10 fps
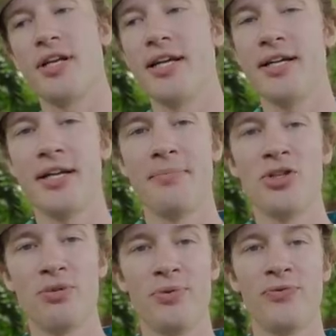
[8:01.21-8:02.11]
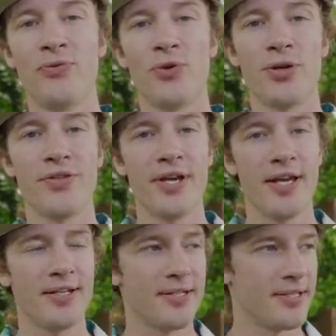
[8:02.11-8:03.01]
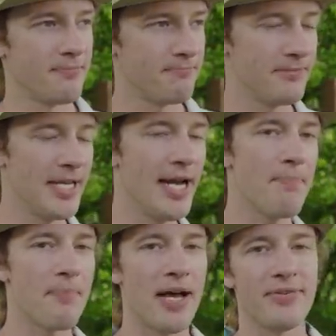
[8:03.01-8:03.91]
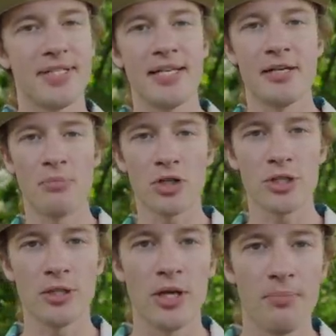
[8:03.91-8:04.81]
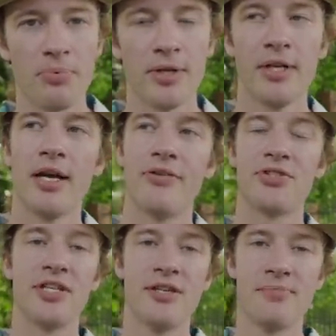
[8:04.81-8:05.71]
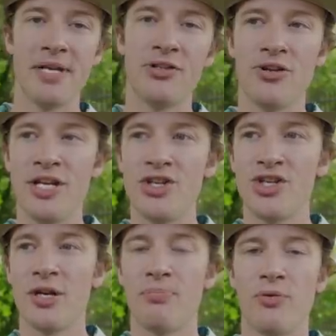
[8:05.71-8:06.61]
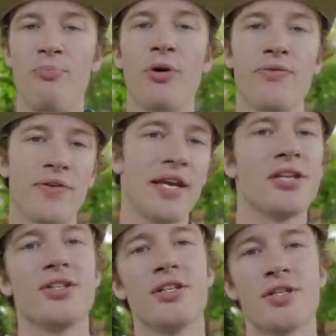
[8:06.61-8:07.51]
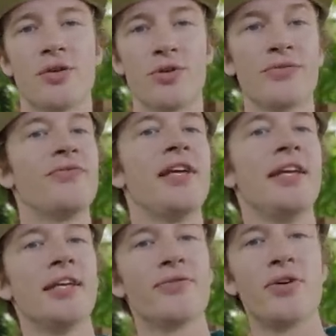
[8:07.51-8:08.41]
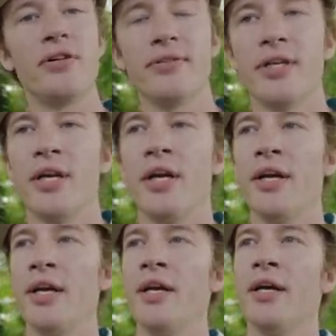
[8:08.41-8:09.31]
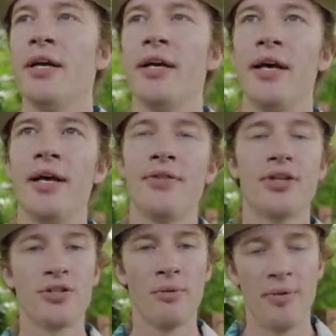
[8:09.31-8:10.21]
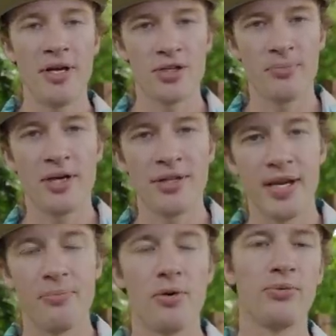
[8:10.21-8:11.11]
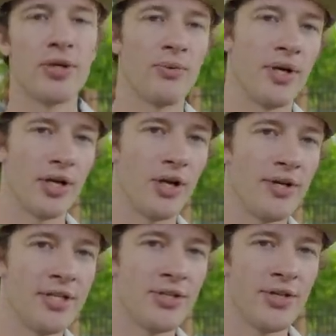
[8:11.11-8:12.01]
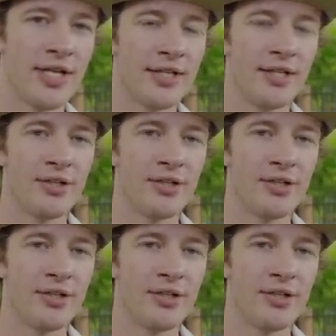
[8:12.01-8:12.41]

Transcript: And I mentioned before that, yeah, I've seen them in Oslob, I've seen them in Indonesia, but both cases there was feeding involved. And there are some opinions about that, but we don't want to go into it.